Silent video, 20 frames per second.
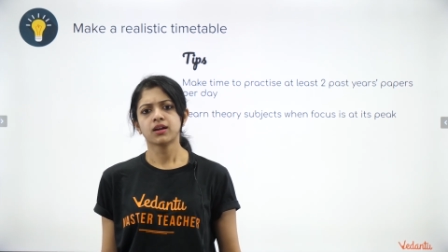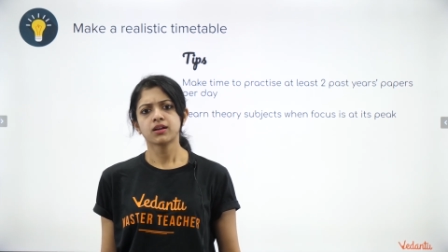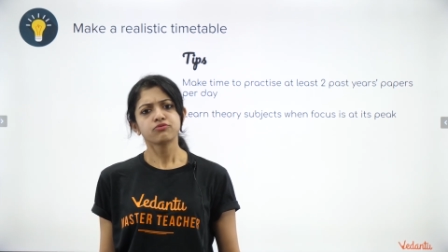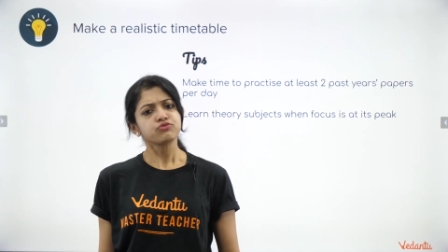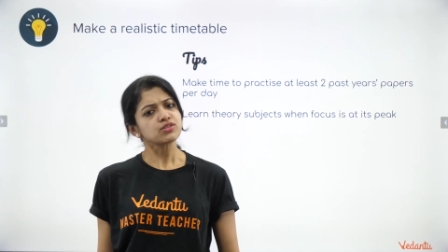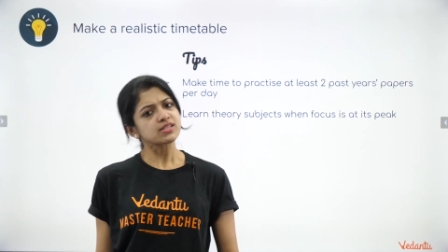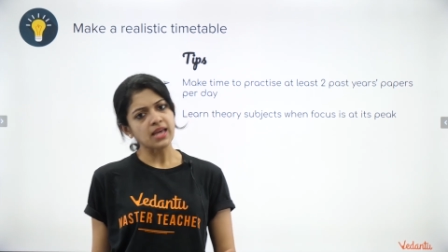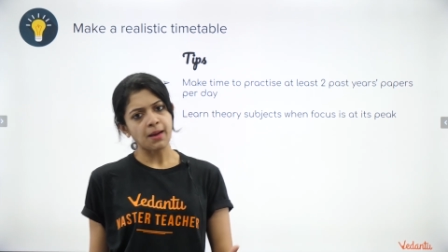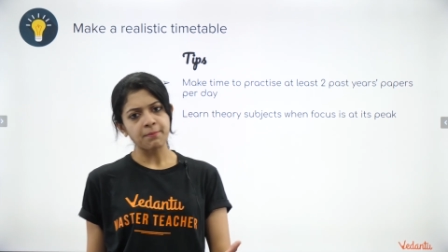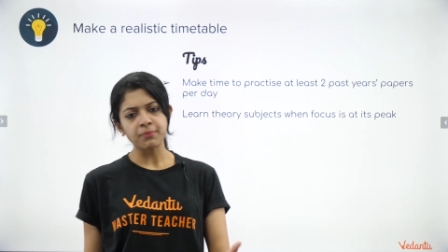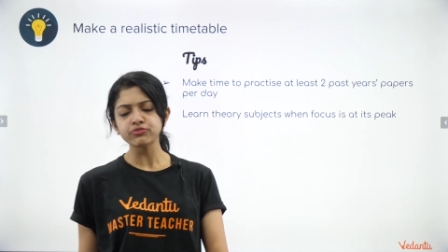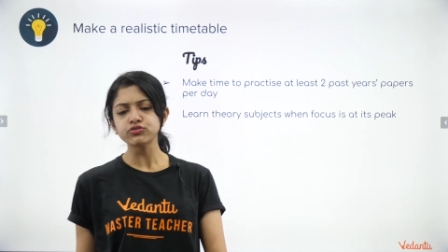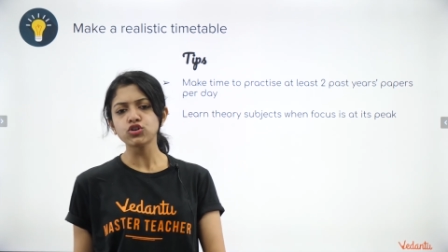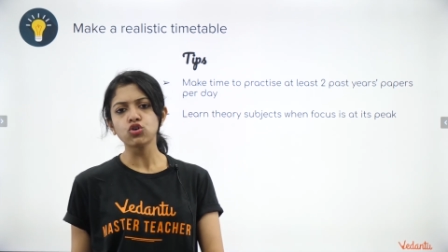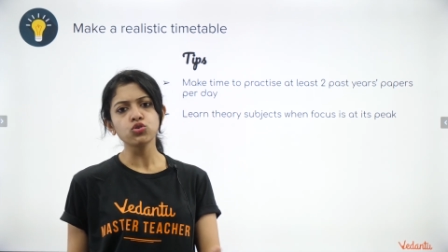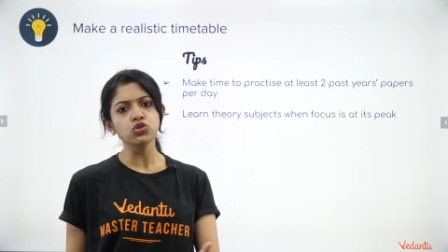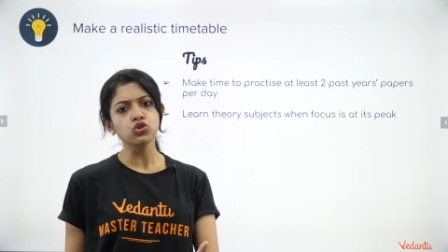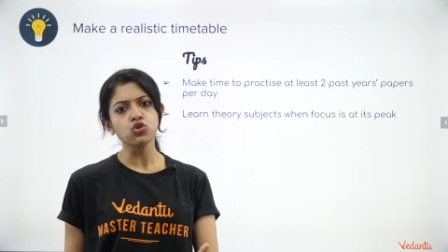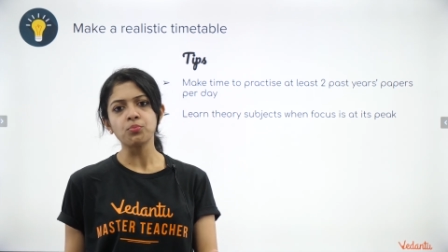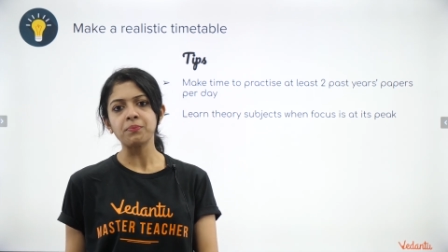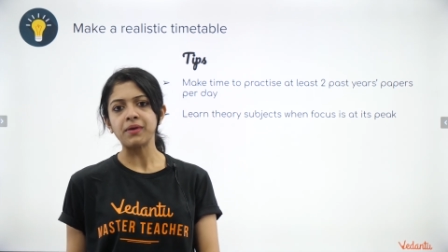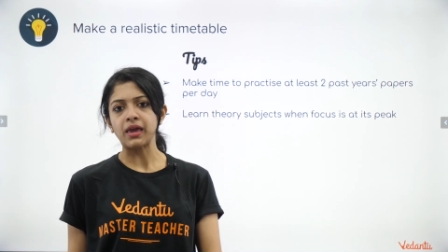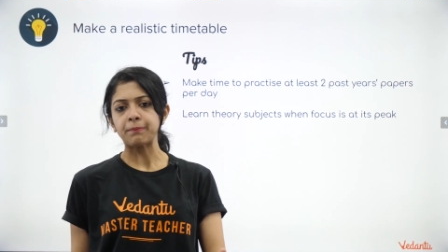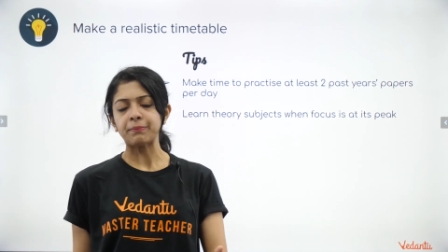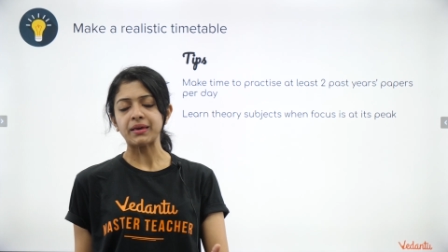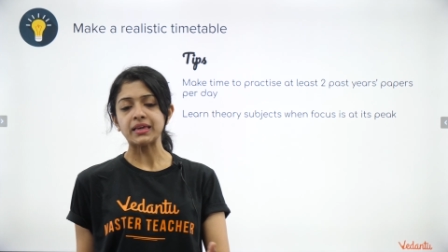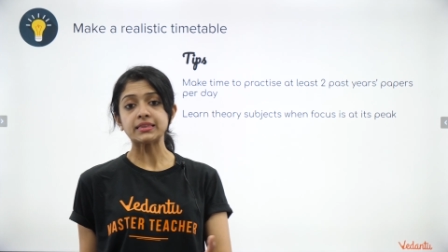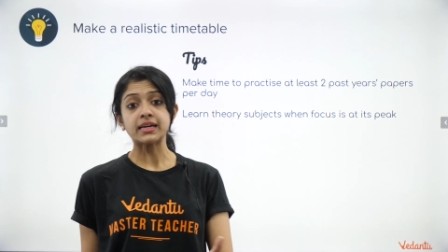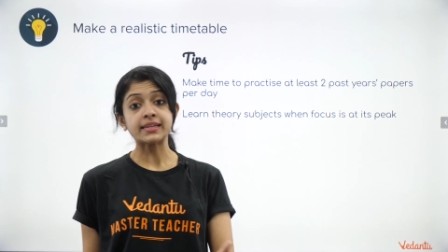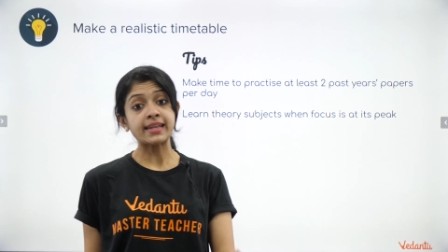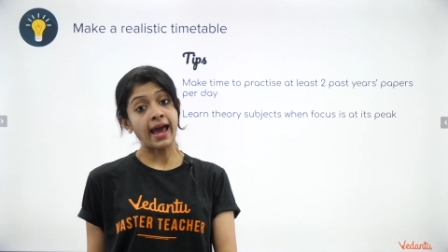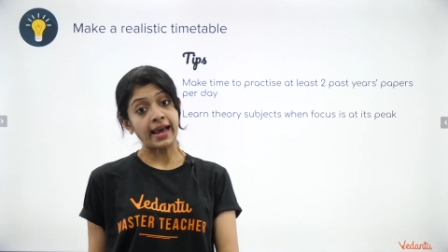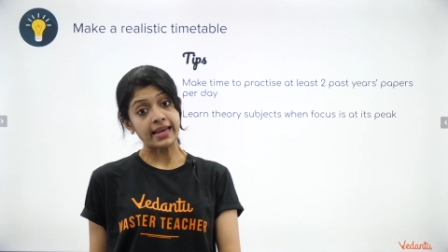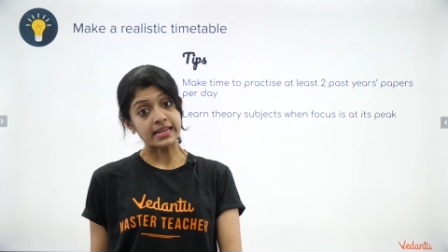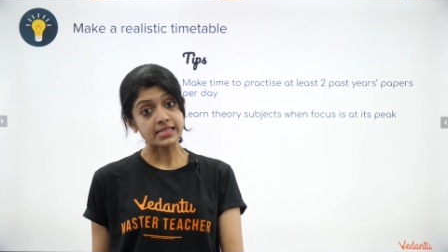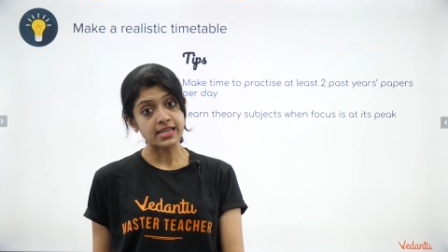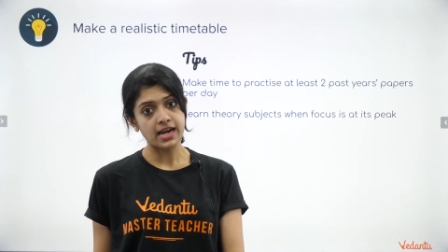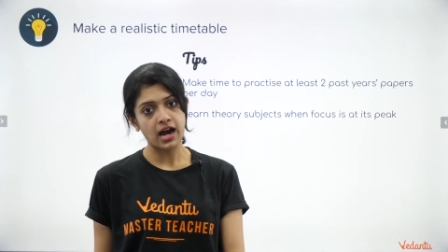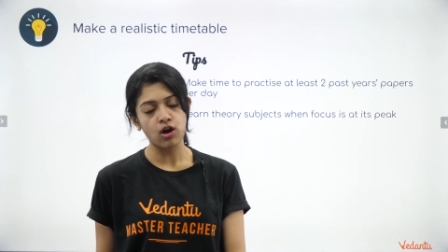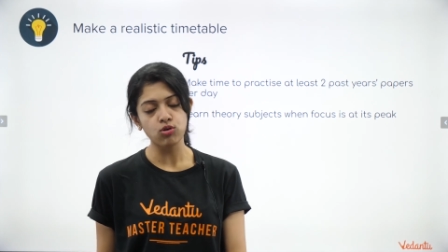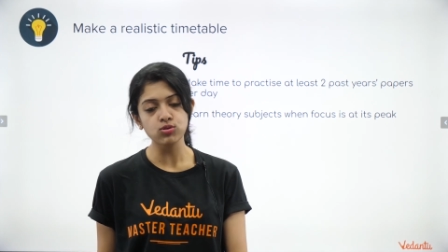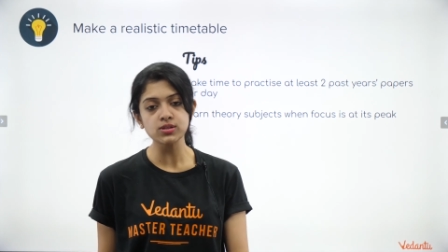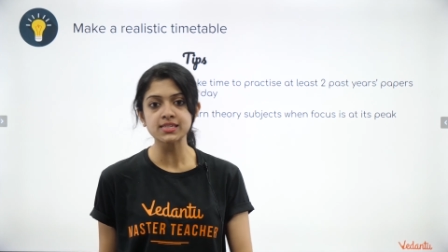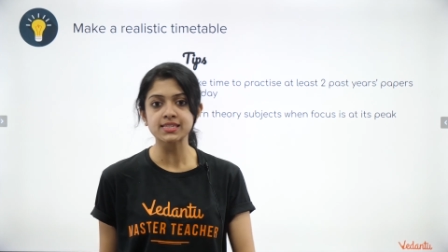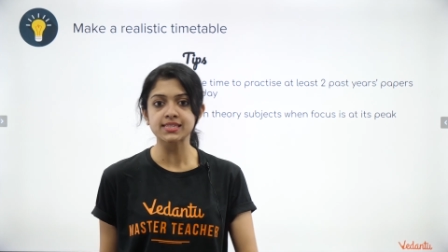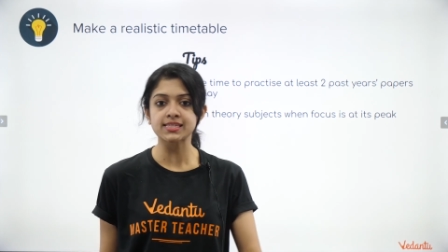for some of you, you may be the night owls.